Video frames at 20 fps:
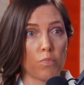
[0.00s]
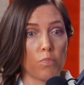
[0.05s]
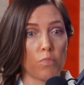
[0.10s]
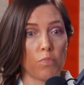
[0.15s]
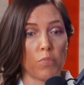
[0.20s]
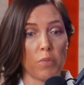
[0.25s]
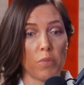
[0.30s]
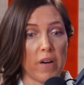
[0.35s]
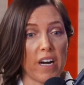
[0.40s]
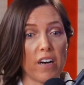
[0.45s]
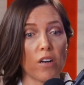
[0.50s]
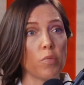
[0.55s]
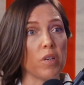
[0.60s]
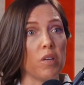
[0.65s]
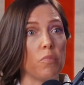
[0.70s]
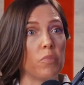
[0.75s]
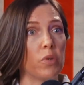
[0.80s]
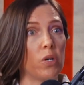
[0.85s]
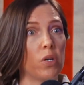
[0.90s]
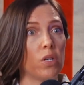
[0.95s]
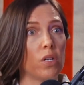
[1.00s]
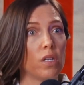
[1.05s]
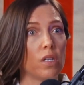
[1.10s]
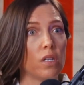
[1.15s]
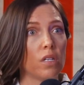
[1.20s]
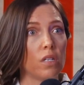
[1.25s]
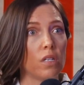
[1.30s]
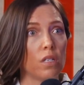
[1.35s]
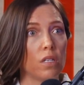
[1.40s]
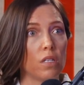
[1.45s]
prepare people,
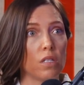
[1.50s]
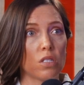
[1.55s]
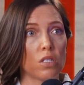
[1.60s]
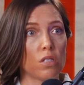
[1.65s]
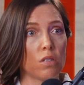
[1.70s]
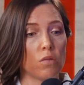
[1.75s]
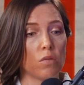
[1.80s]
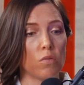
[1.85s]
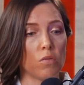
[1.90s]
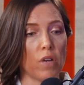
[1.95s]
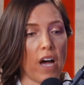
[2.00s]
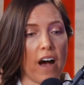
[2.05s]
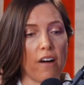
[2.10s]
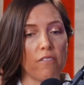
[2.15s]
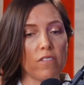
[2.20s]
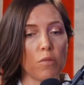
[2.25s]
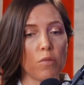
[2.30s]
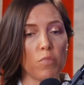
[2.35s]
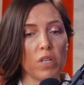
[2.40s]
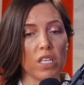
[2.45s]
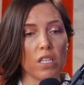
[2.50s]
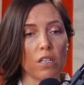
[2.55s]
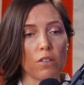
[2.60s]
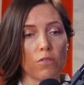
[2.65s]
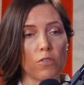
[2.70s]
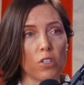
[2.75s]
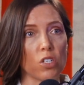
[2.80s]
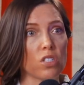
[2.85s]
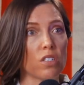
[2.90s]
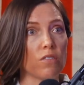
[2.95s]
is to have them be their
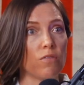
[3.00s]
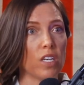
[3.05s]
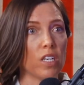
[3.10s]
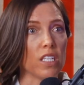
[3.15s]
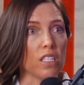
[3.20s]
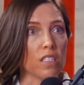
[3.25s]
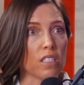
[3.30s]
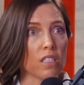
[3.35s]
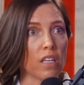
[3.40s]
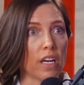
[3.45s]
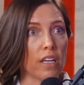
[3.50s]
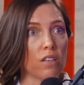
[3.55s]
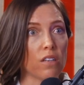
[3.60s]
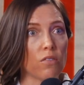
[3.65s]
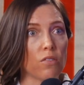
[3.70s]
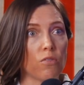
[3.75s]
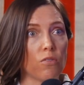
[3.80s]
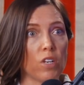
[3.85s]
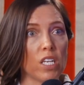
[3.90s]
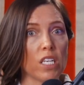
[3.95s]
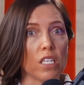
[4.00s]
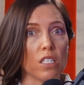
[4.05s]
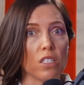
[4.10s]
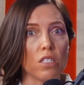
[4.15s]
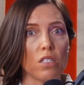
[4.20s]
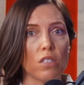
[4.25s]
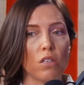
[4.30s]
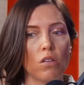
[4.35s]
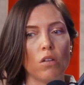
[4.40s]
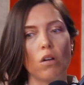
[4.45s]
first line of
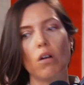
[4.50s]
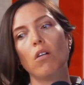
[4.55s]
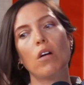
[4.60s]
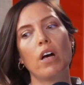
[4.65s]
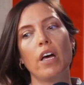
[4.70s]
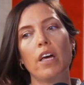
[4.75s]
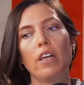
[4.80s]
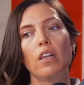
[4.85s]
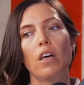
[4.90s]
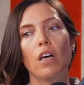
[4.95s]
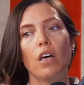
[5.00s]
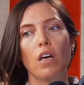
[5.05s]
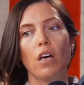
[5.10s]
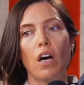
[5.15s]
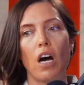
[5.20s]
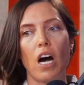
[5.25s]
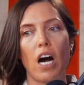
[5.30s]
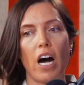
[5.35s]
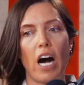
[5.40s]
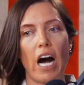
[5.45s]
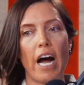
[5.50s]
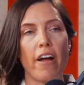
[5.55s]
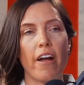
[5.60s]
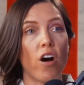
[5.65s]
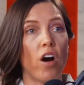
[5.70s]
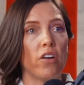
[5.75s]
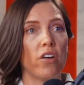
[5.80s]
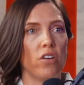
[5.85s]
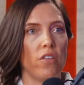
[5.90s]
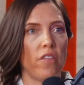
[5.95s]
defense, and I
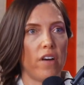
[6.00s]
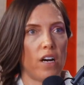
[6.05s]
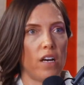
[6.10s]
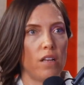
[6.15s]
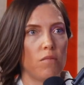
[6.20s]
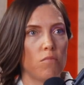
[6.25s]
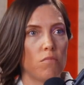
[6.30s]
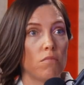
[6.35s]
honor that.